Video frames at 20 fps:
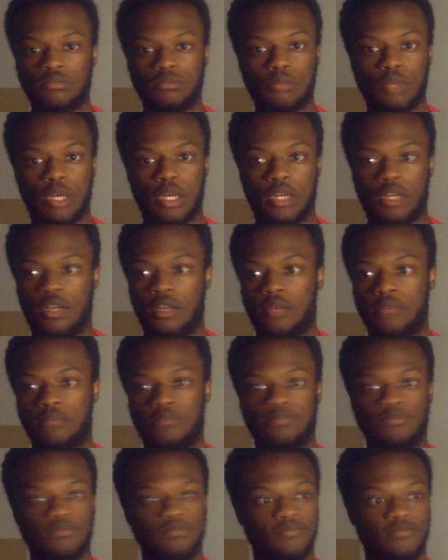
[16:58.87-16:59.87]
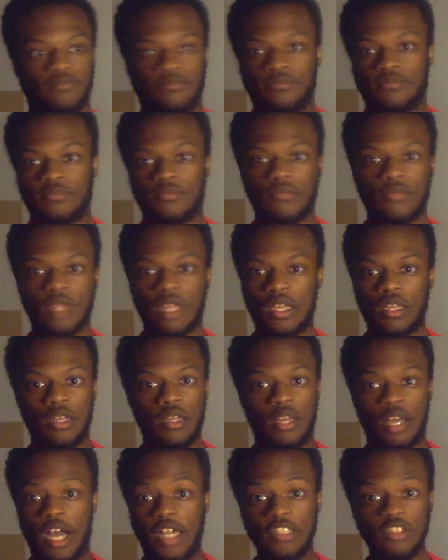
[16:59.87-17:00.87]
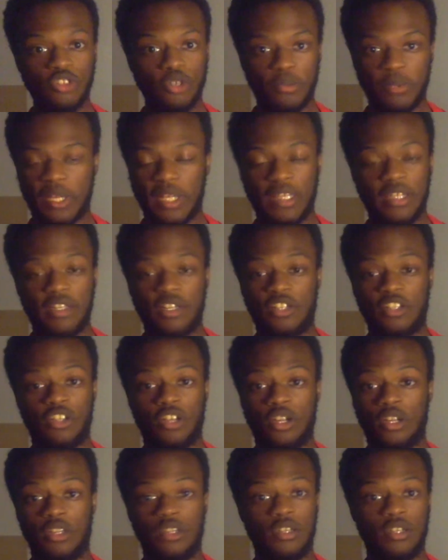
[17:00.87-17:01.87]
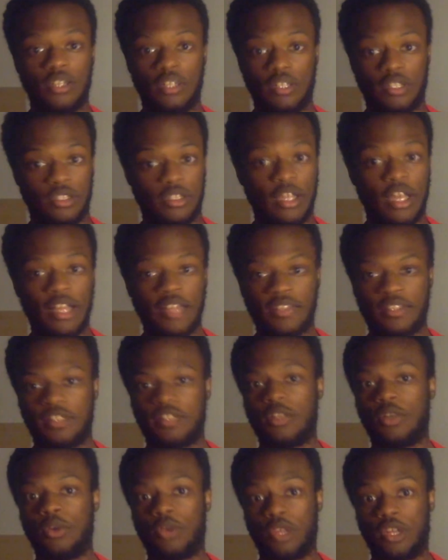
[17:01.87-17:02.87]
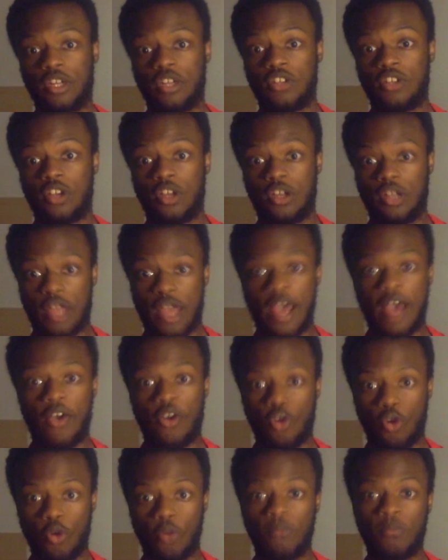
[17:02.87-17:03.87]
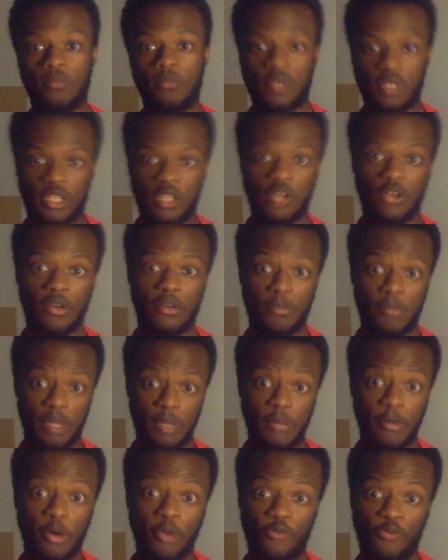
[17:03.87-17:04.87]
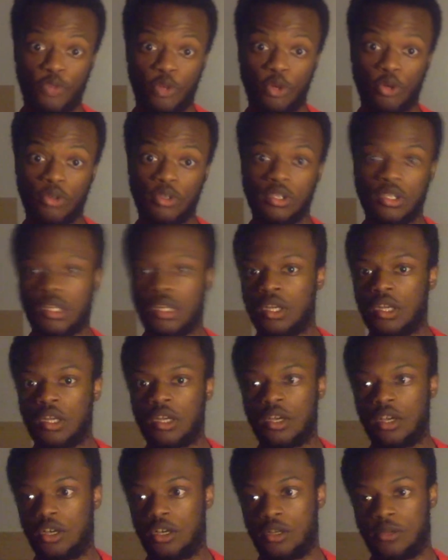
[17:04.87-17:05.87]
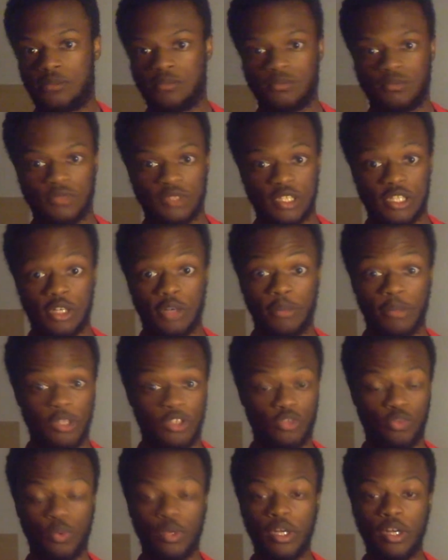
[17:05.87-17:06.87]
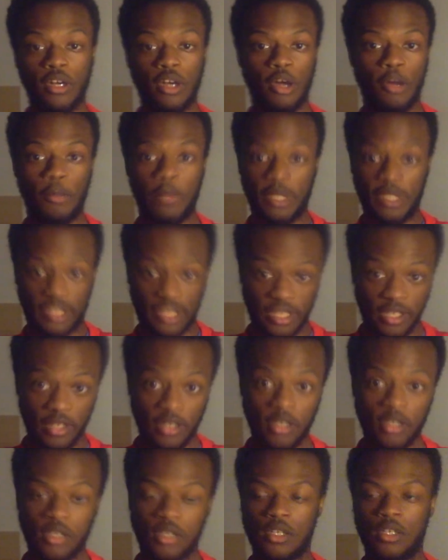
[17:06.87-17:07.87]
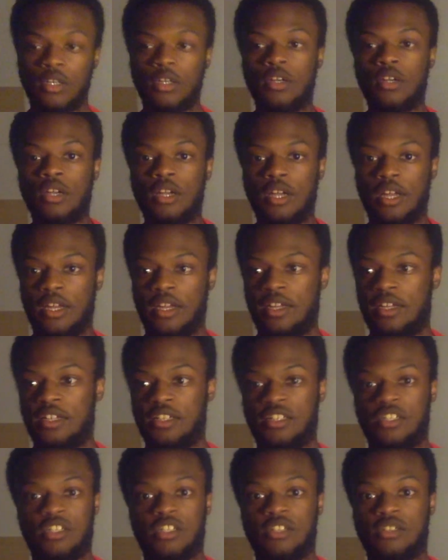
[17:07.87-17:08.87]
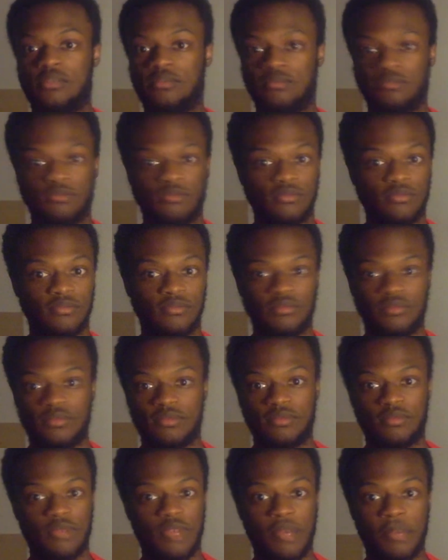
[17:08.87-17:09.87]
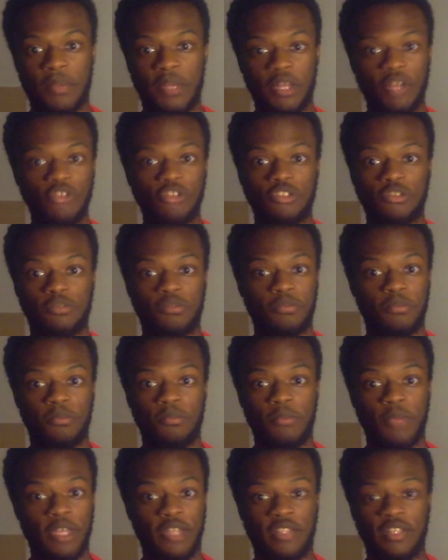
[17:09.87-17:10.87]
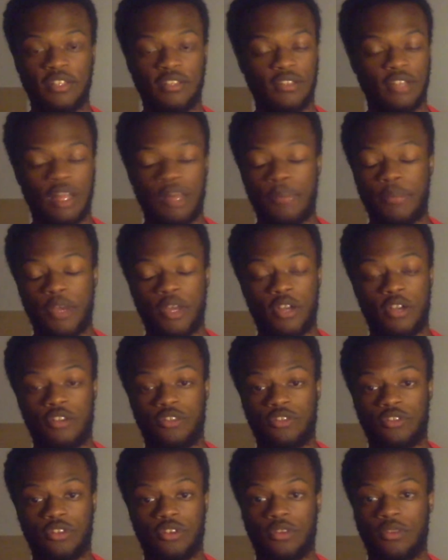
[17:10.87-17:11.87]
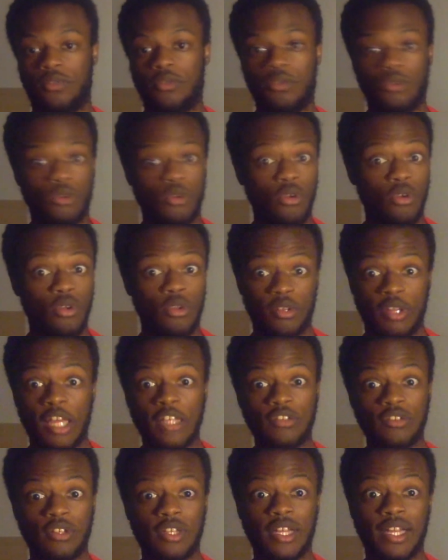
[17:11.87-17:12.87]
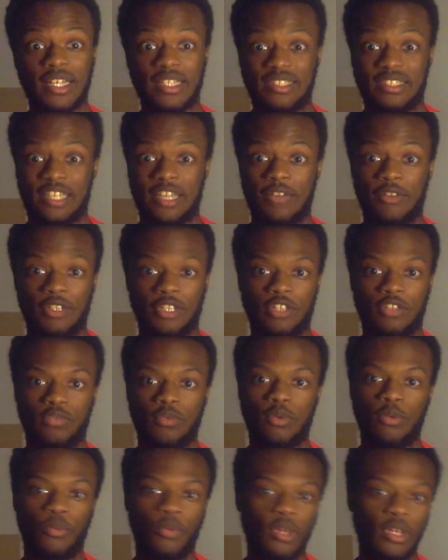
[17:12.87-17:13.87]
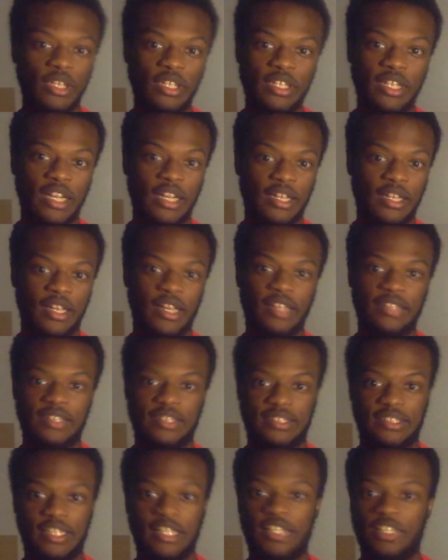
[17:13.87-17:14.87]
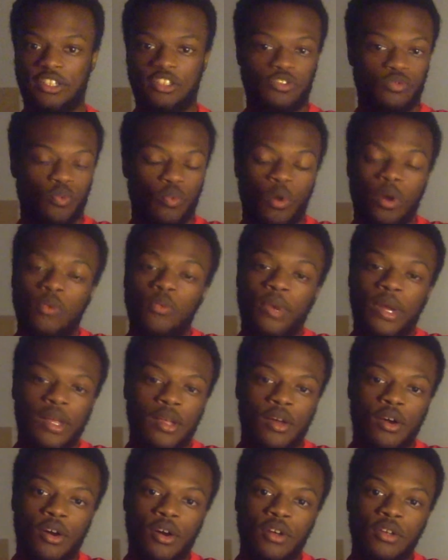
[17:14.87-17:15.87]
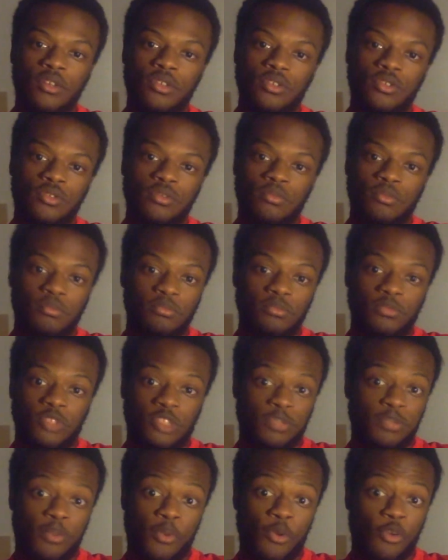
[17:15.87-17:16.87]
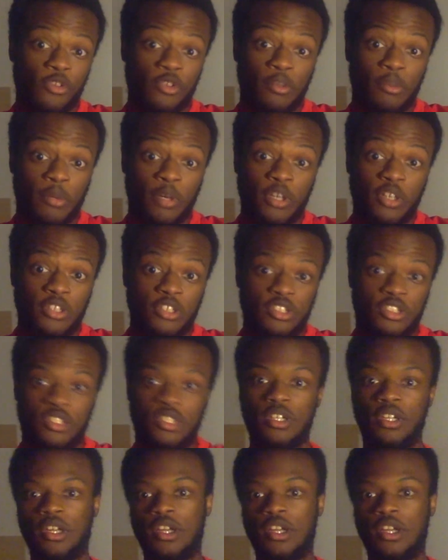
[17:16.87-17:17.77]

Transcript: But I just hope they can get it done, and I think they'll get it done at home here in BMO Field. It'll be sweeter. I'll be there, and I mean, it'll just make things a lot better. So that's all I got to say with this one. Really, not a lot, as I said. Just one red card spoiled the bunch.